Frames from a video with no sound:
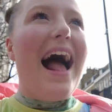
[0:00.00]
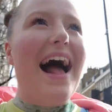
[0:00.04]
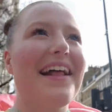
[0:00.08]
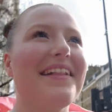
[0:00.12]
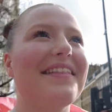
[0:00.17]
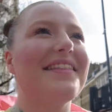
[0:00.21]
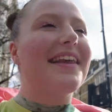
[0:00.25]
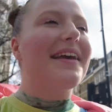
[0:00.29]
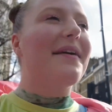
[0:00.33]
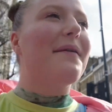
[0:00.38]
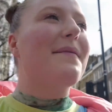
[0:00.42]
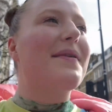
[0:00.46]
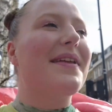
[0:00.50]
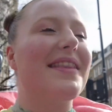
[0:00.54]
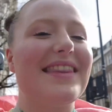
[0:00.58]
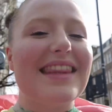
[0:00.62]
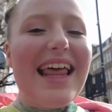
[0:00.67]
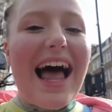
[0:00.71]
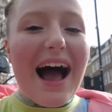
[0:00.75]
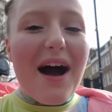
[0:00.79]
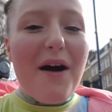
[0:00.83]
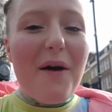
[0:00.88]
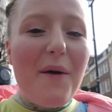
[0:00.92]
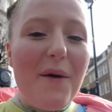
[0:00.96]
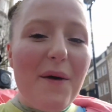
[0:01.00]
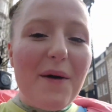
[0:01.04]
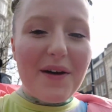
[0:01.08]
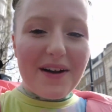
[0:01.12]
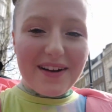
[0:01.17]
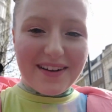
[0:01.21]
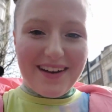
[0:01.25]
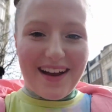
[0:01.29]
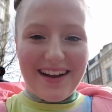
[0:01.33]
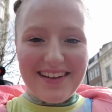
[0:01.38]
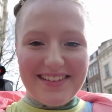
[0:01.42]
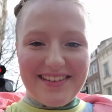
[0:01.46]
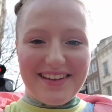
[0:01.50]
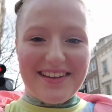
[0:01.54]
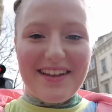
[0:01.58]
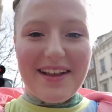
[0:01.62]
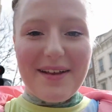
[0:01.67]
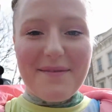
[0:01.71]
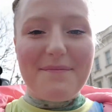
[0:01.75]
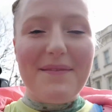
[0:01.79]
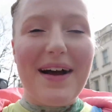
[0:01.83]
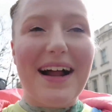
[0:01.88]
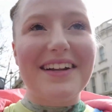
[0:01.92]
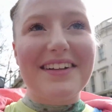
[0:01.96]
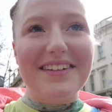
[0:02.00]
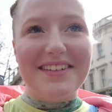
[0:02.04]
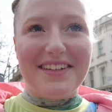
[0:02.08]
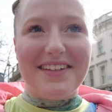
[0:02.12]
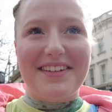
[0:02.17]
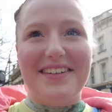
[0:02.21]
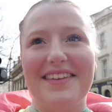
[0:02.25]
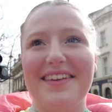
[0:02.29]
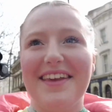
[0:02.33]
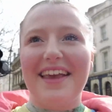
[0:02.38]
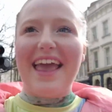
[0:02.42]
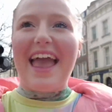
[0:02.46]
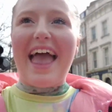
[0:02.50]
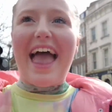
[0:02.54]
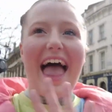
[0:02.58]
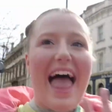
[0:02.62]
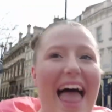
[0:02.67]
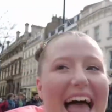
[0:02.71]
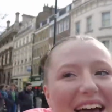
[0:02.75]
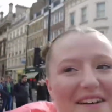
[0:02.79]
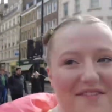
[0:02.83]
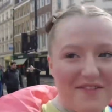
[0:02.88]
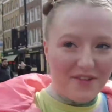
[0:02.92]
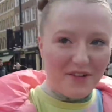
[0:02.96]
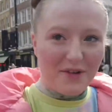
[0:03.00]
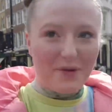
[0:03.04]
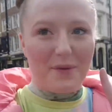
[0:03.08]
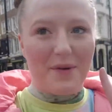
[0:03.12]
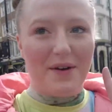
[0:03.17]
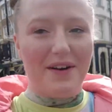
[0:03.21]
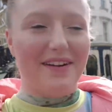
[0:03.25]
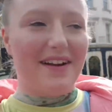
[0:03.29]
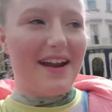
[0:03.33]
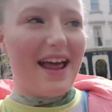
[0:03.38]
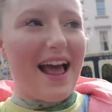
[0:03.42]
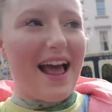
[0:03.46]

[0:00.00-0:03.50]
and they were that organized that they managed to see everyone.